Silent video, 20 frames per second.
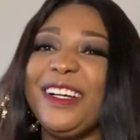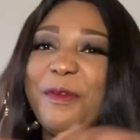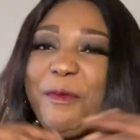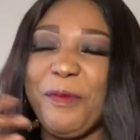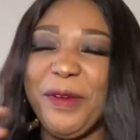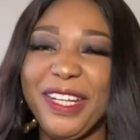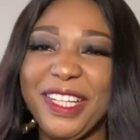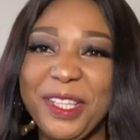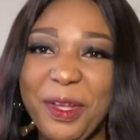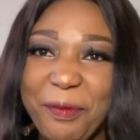
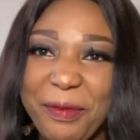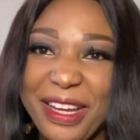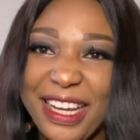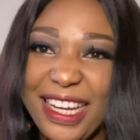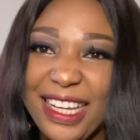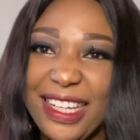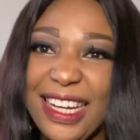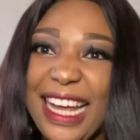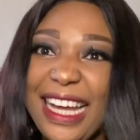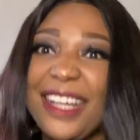pick it up
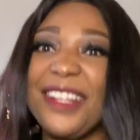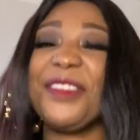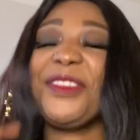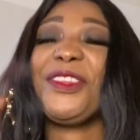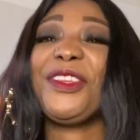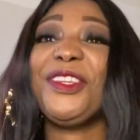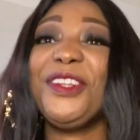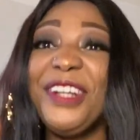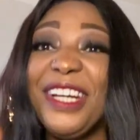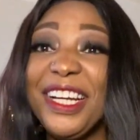again,
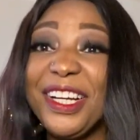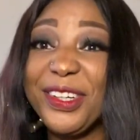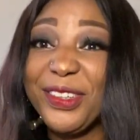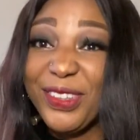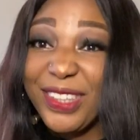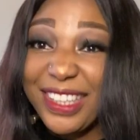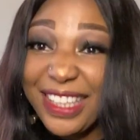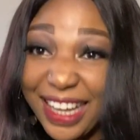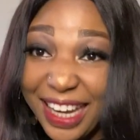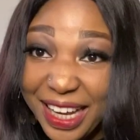like three
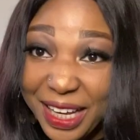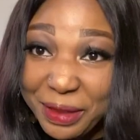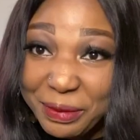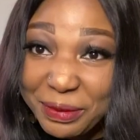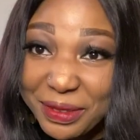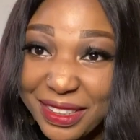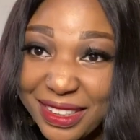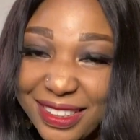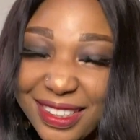good times.